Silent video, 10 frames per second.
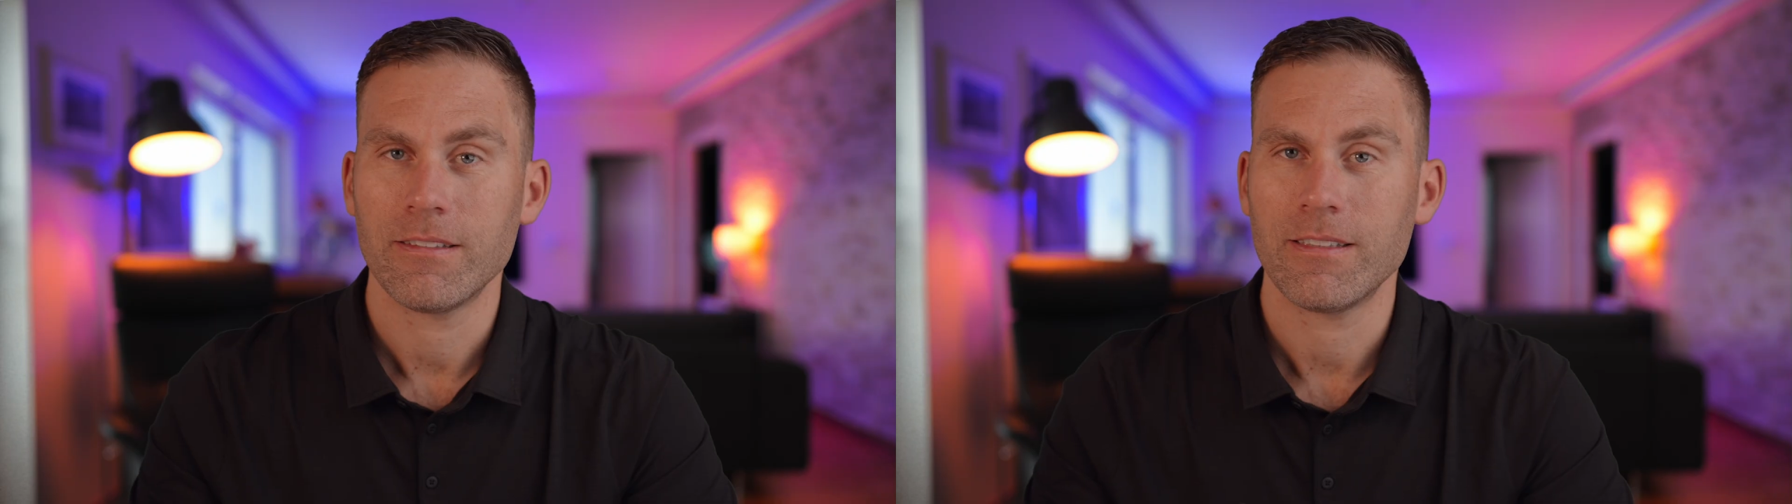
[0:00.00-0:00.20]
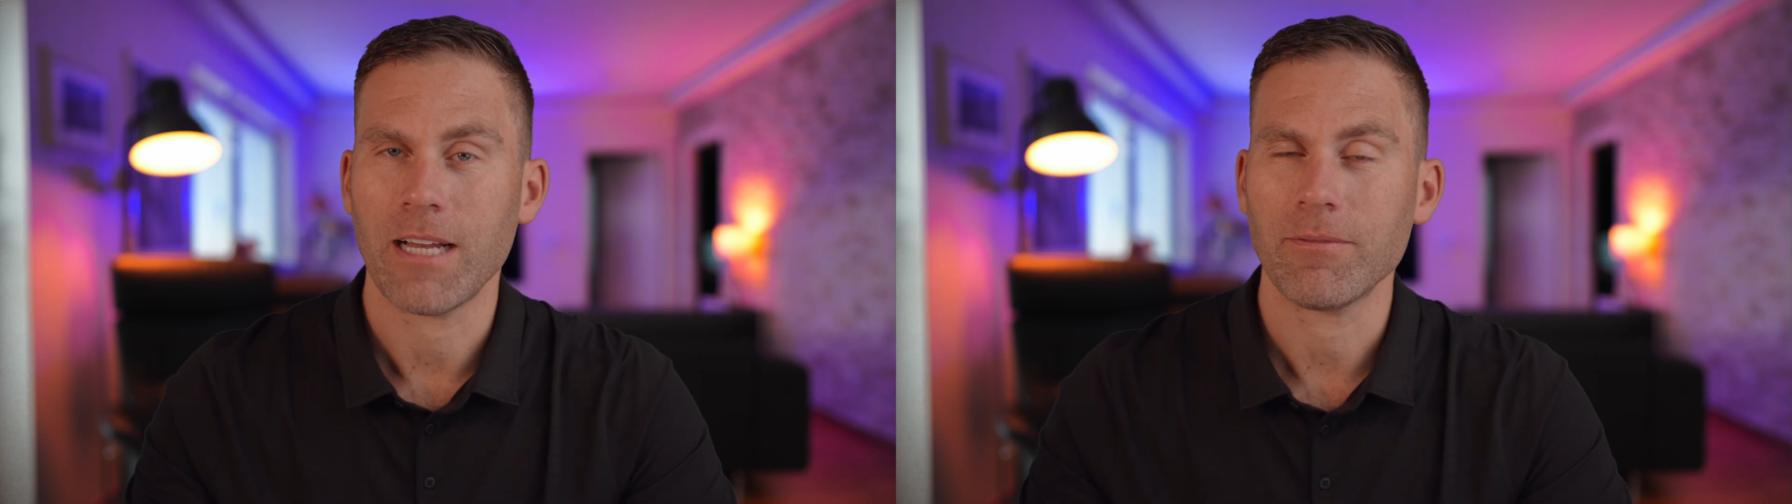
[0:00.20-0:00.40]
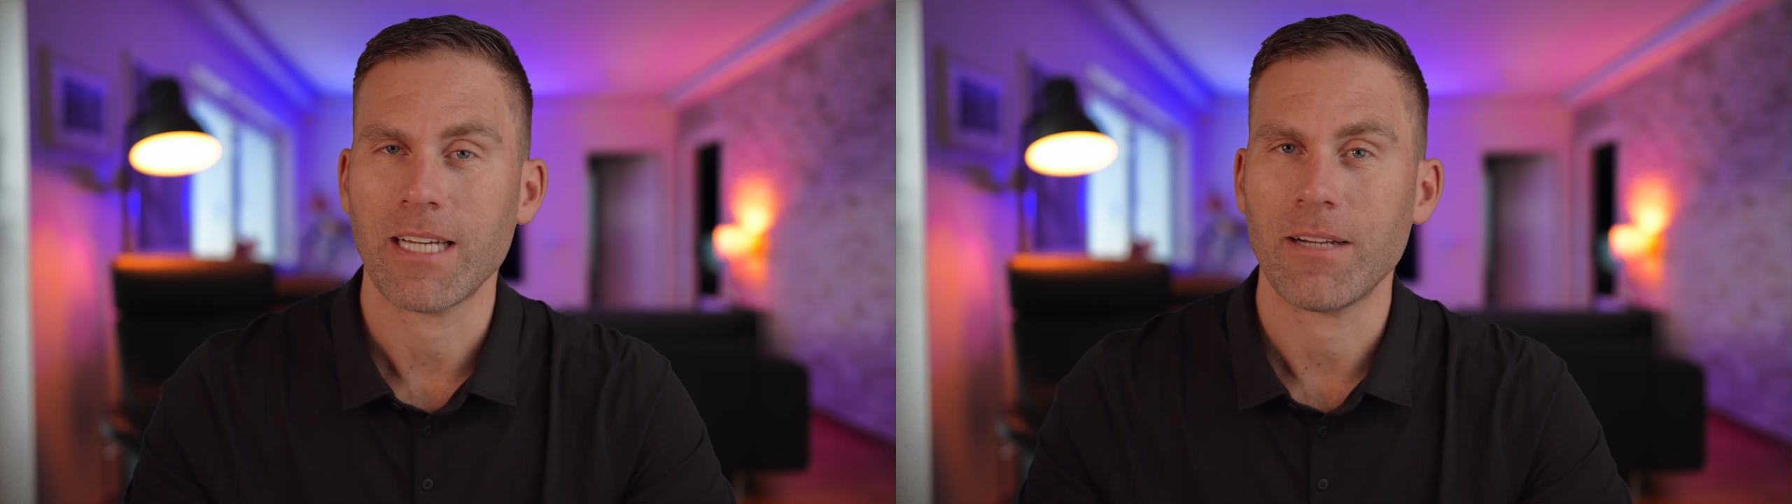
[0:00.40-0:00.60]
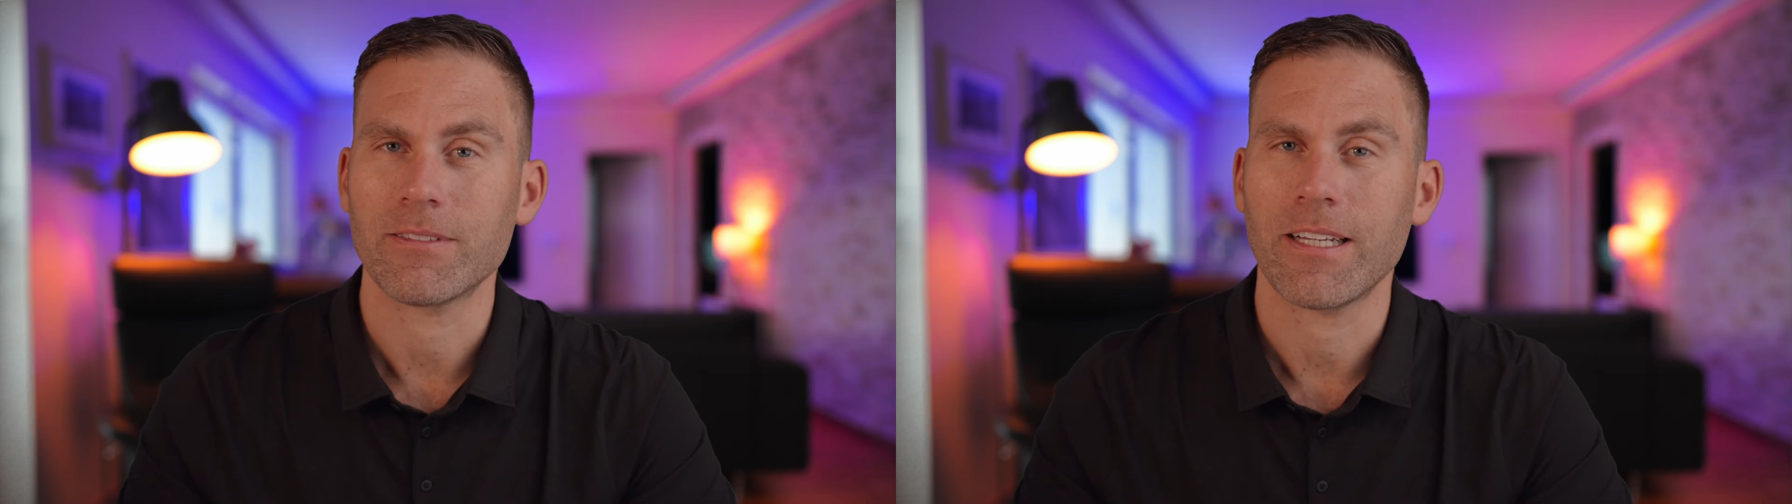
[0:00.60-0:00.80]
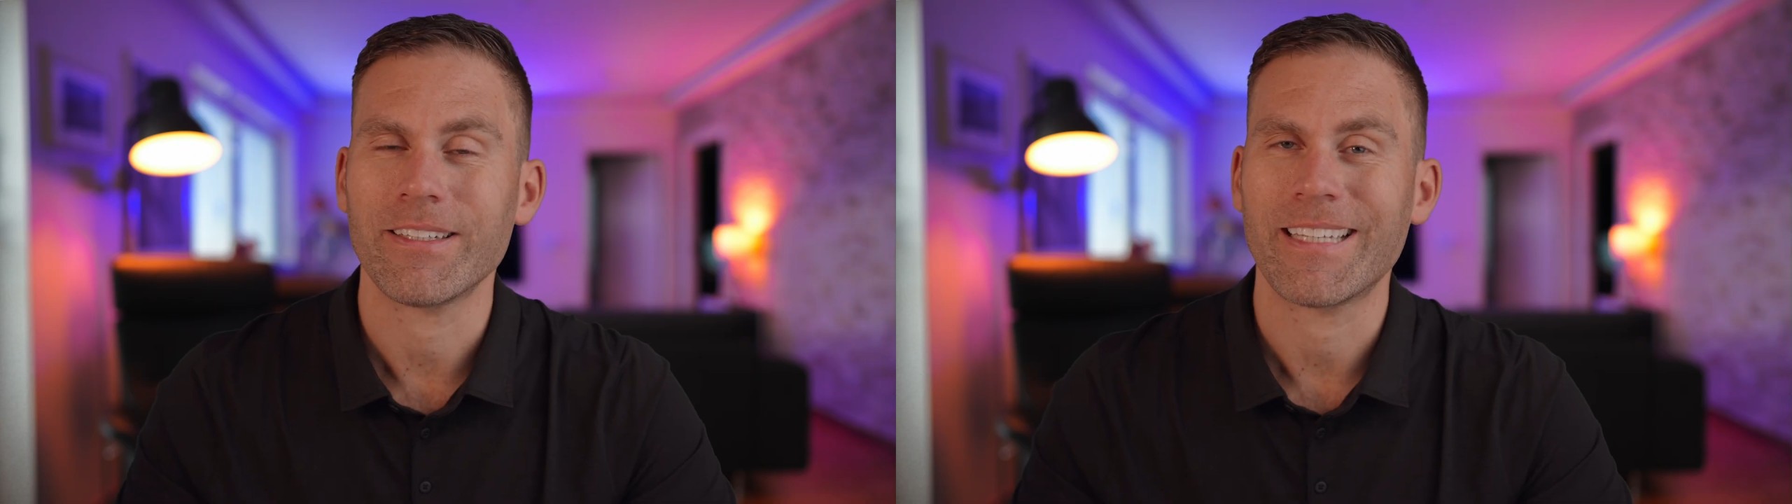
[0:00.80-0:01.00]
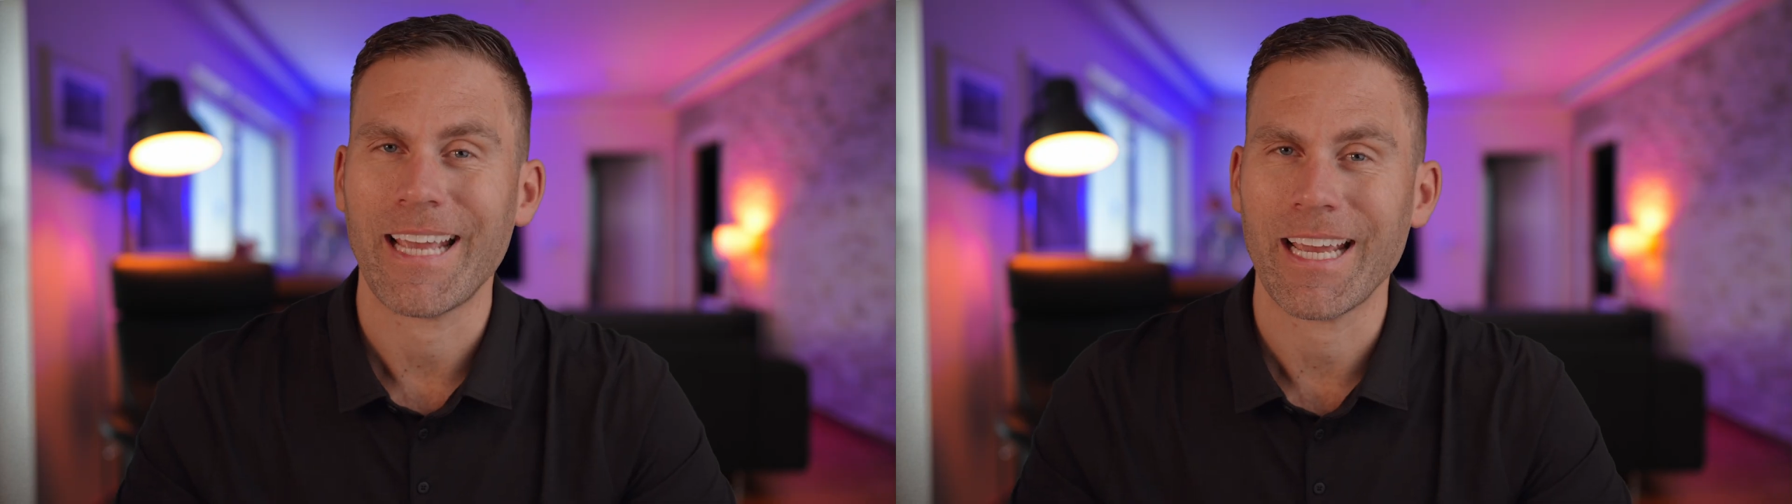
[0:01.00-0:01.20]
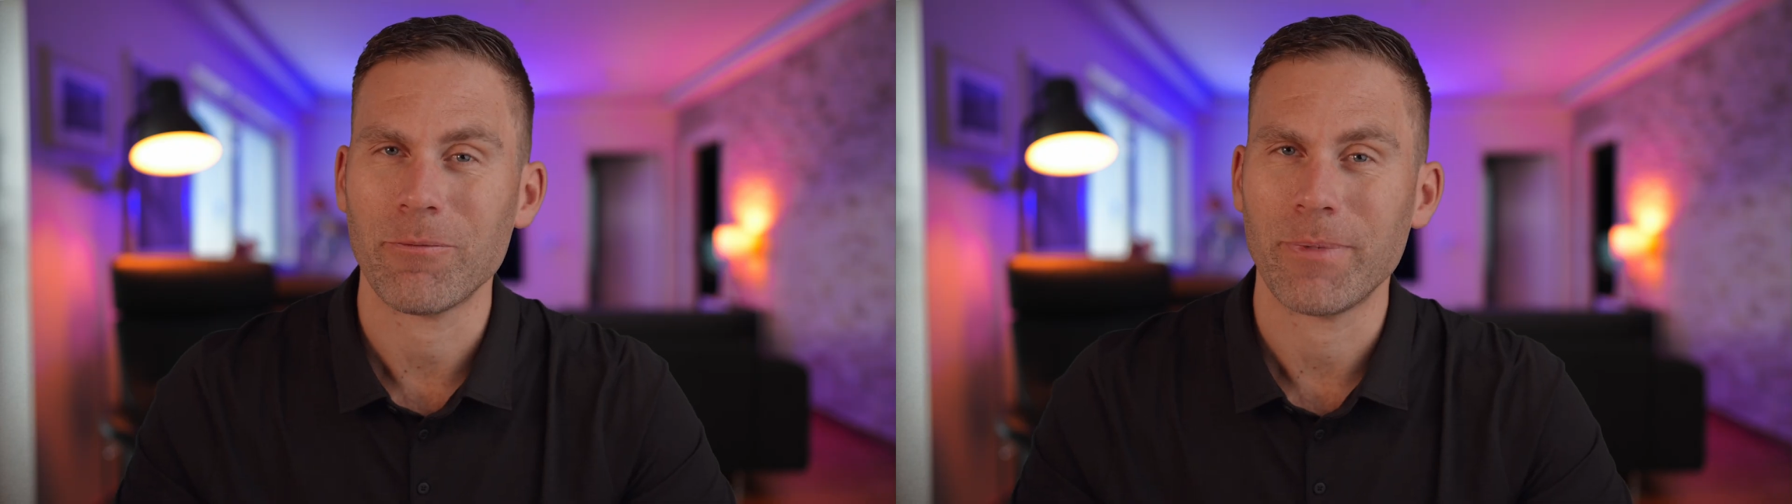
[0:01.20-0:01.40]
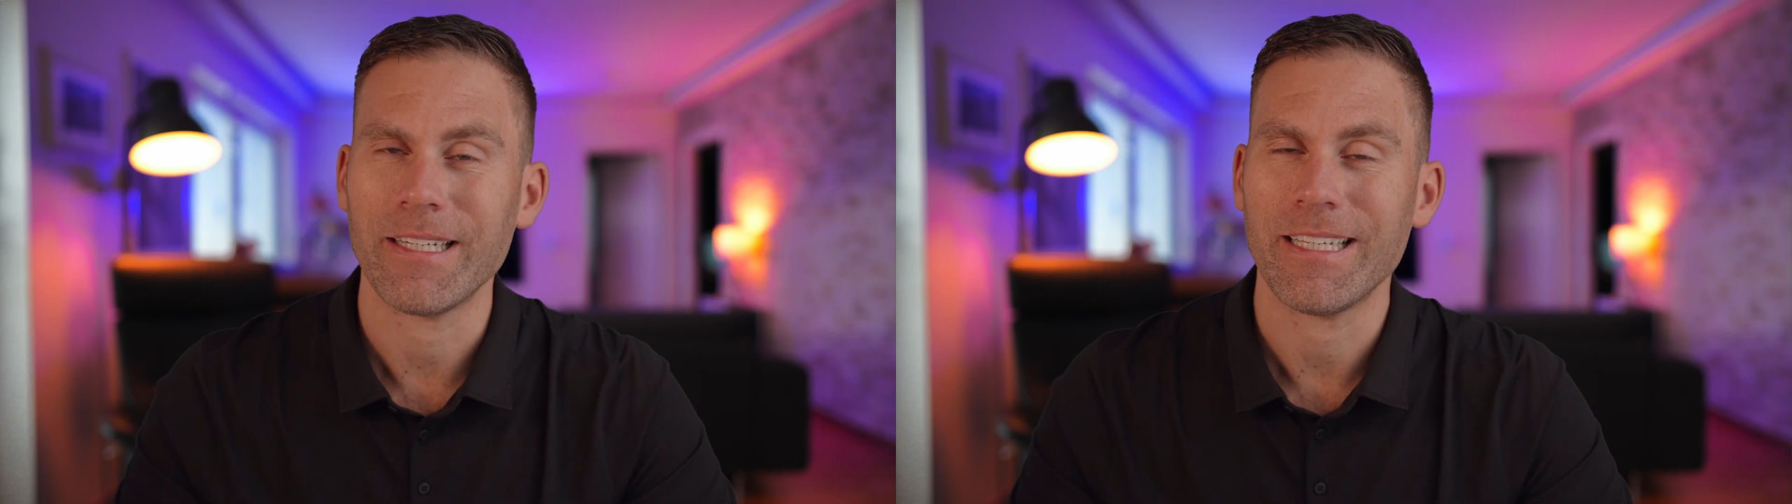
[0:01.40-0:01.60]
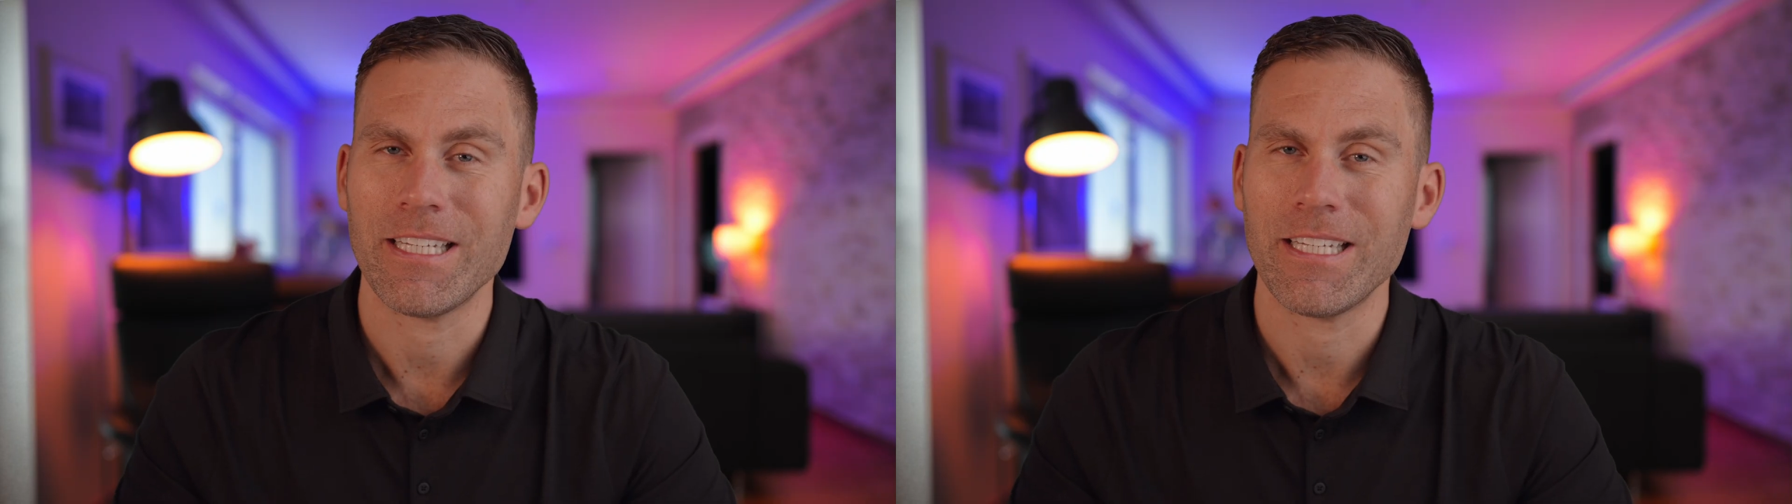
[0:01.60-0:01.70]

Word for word: Sometimes there can be an